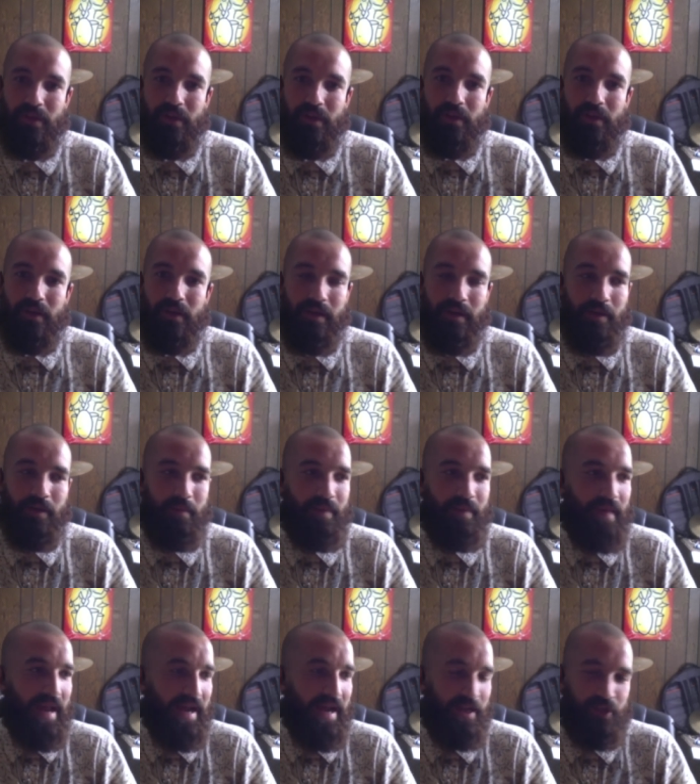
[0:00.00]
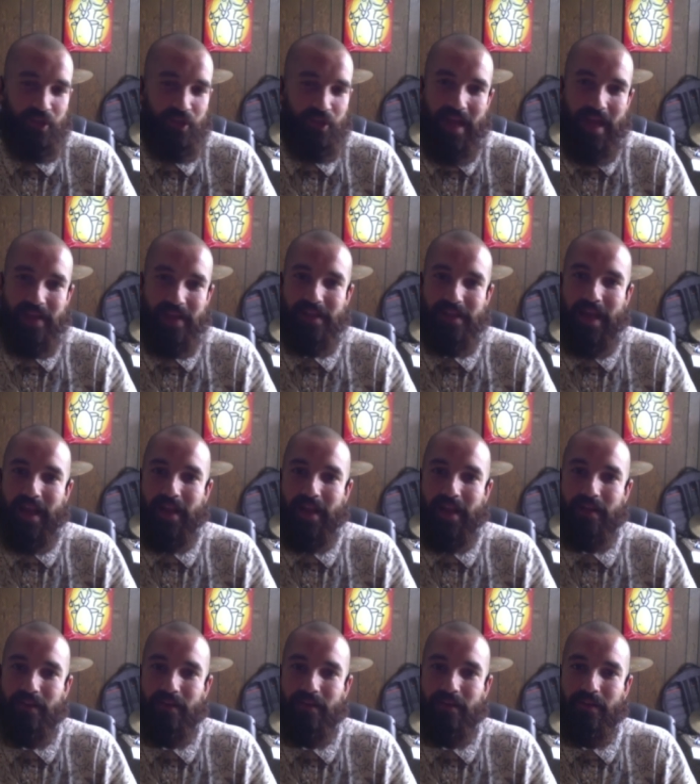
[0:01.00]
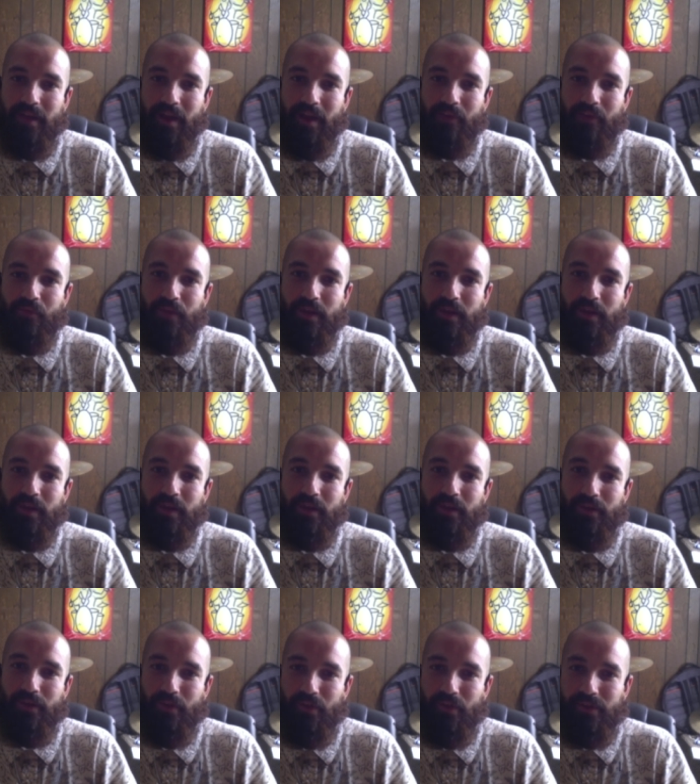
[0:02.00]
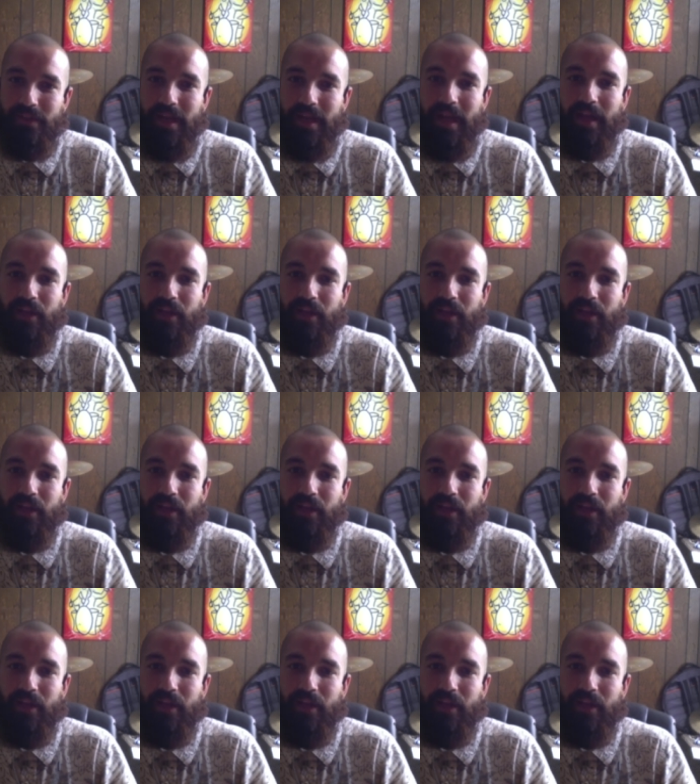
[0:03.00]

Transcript: um, and they had a jazz night every uh, Thursday and a